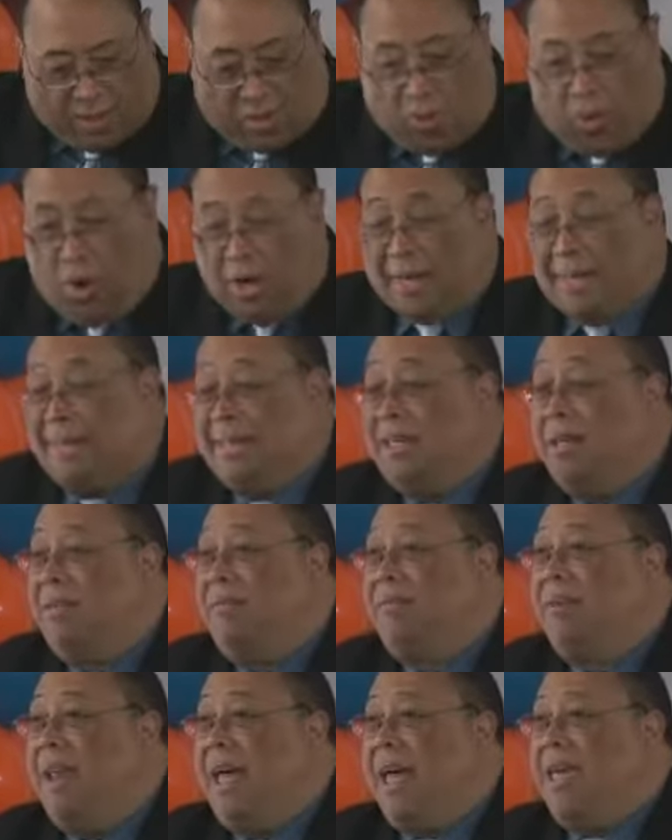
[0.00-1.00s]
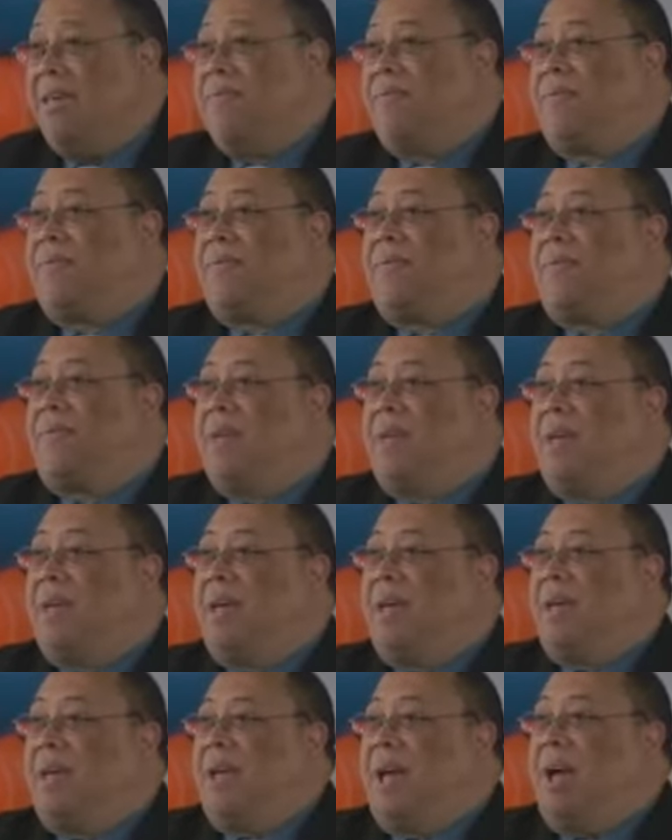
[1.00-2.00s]
quality of life,
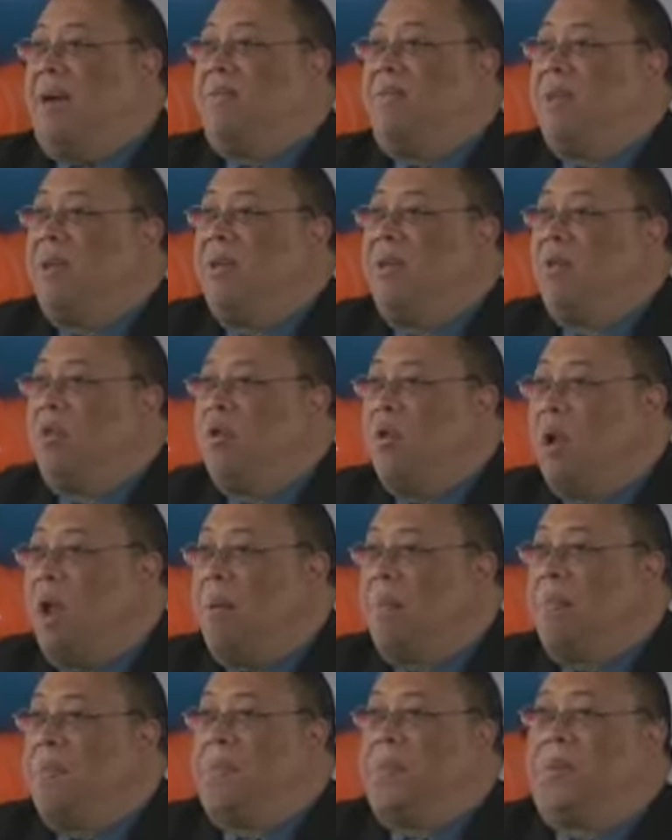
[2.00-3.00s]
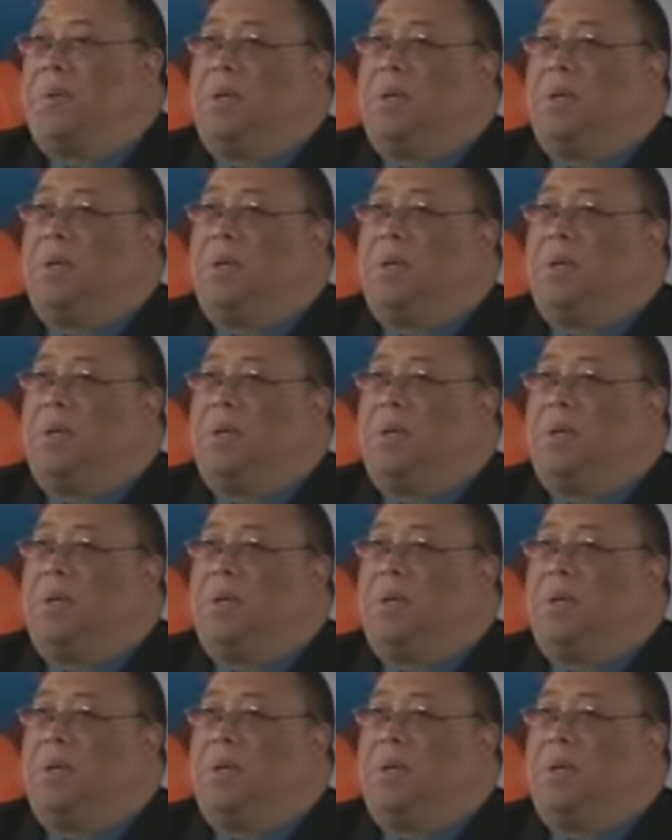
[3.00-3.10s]
having grown up